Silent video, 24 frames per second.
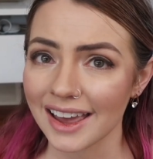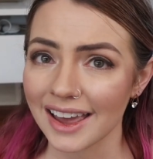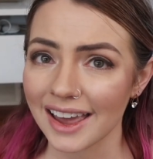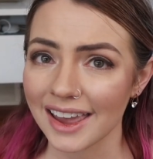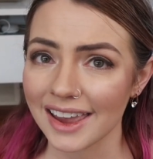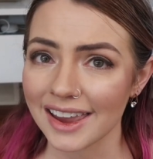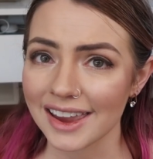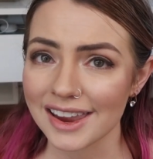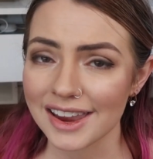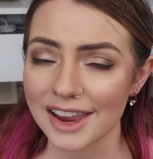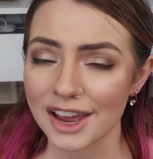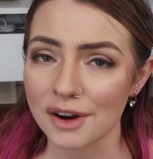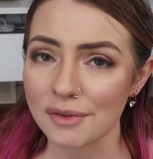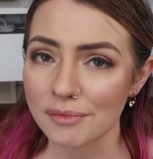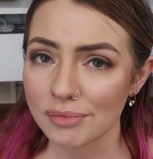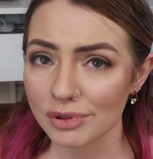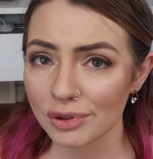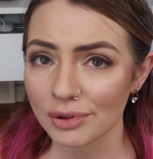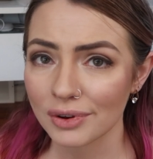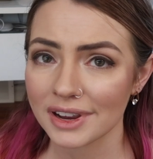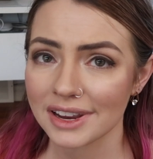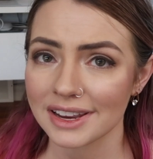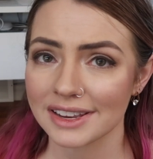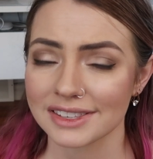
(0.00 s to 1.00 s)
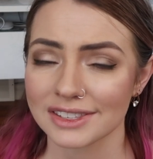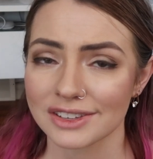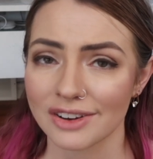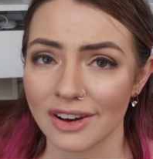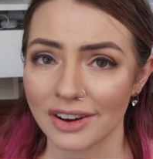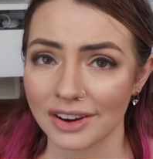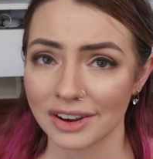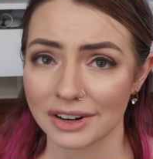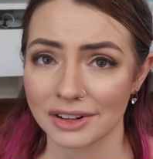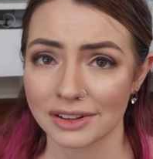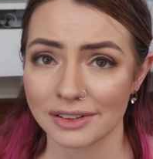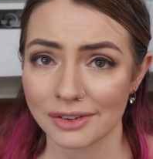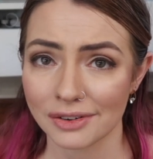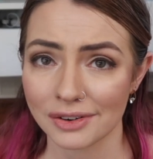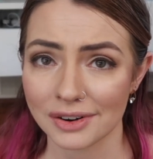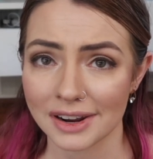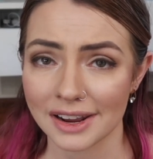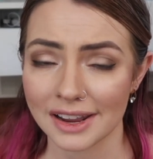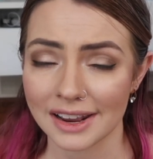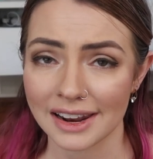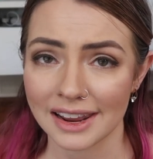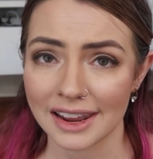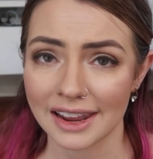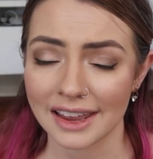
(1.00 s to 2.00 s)
an employee is not going to learn
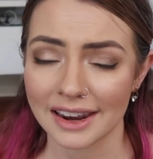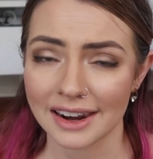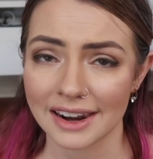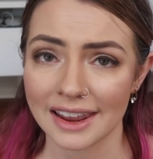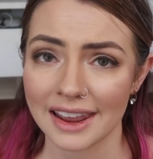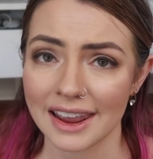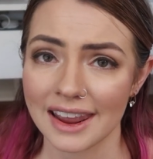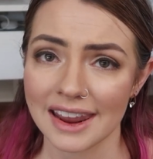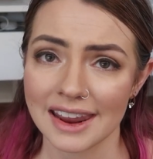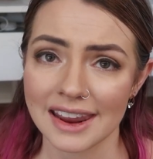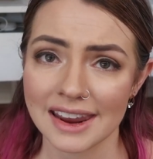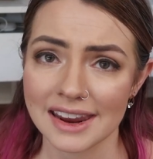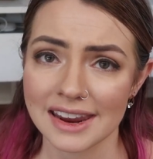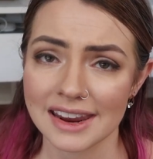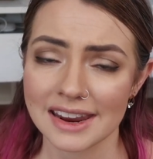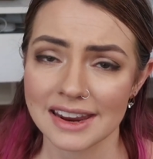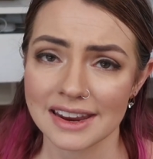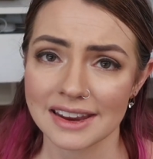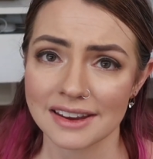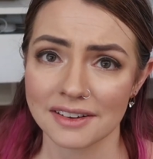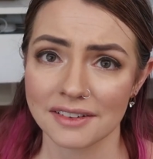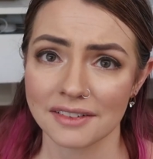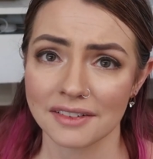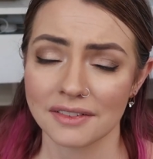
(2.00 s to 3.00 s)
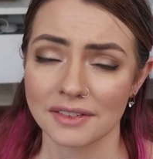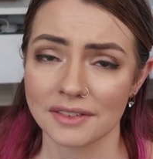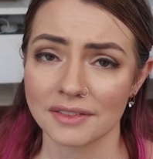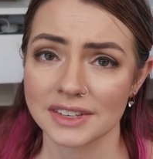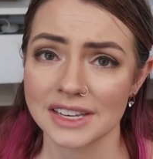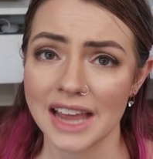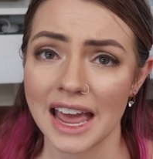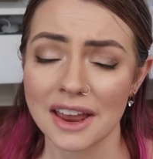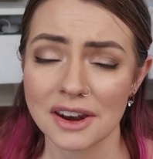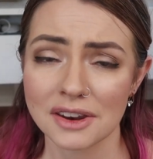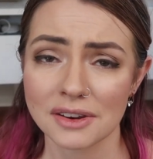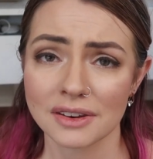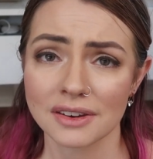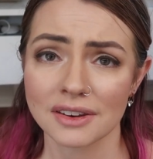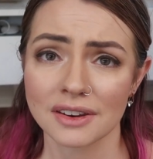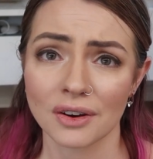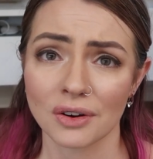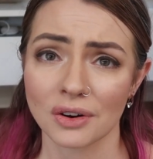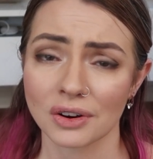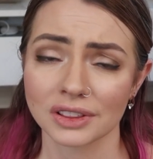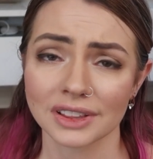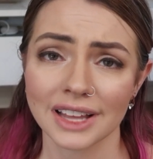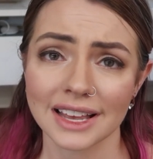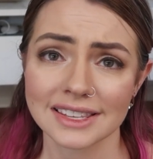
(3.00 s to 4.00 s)
it in a 10
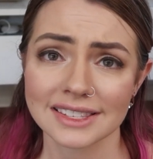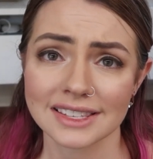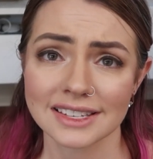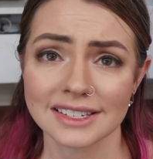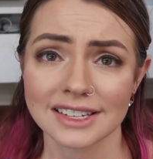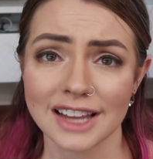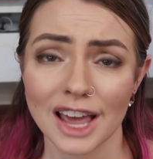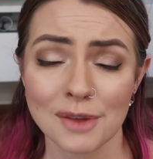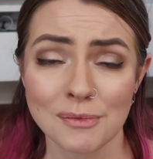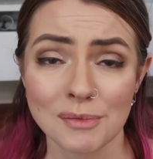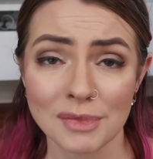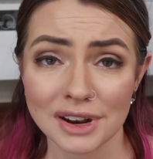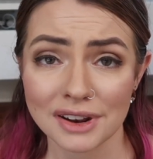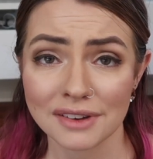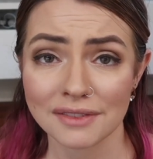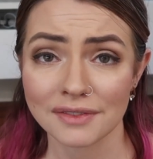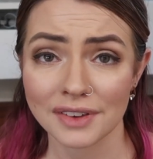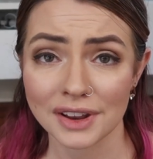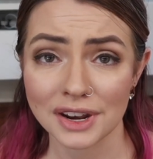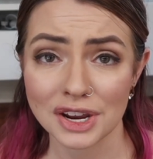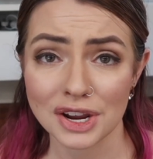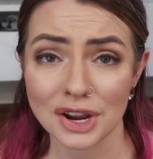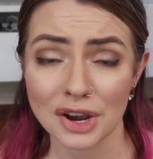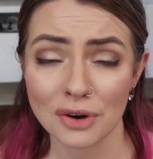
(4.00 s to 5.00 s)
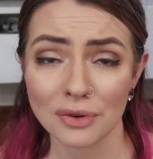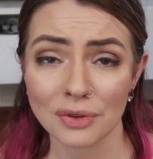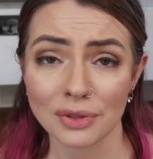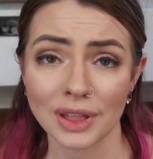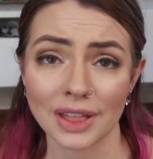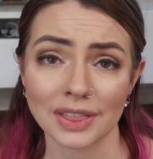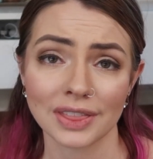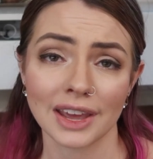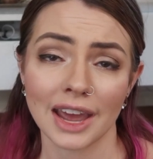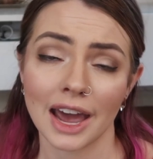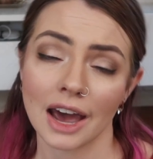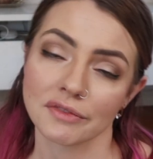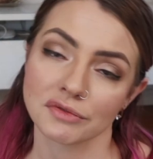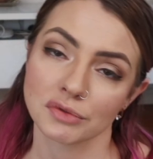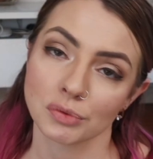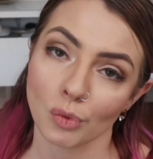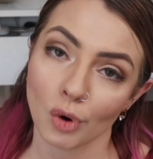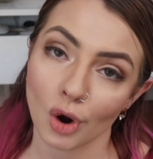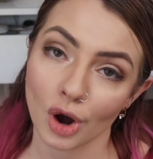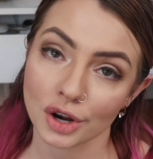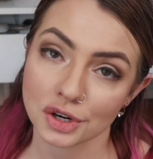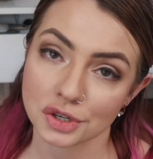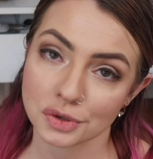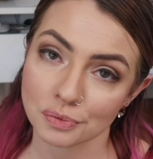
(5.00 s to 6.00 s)
or less than 10-minute video that they have to
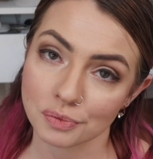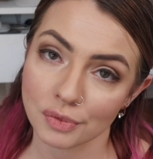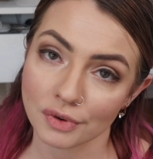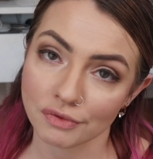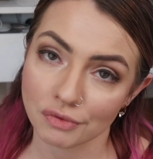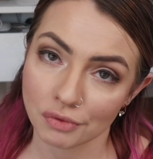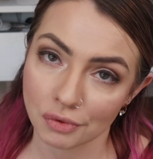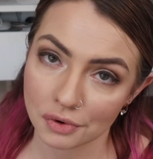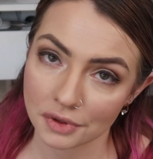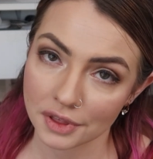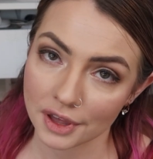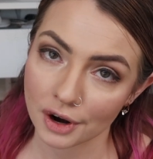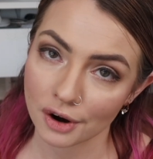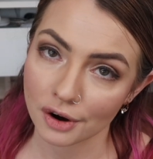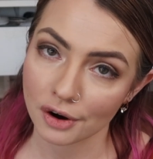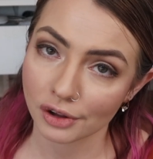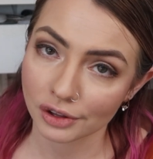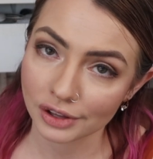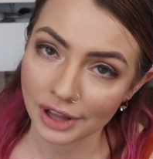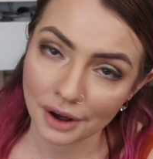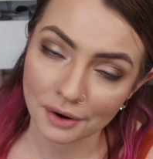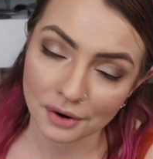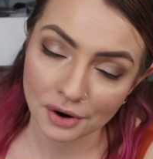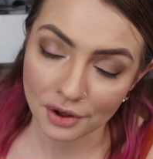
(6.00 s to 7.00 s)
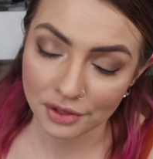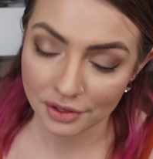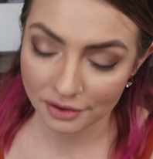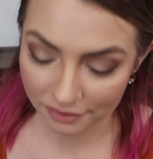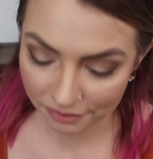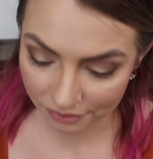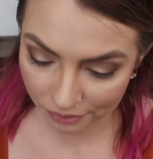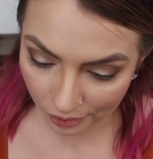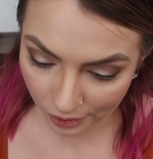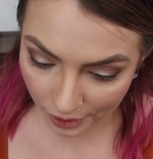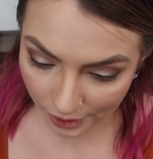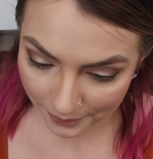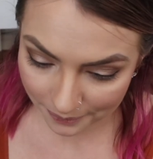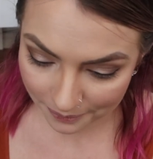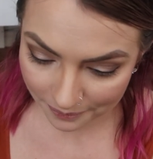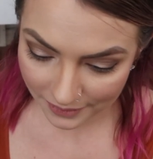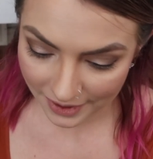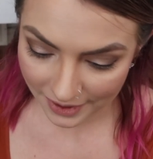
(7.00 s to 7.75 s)
watch before they're allowed on the floor.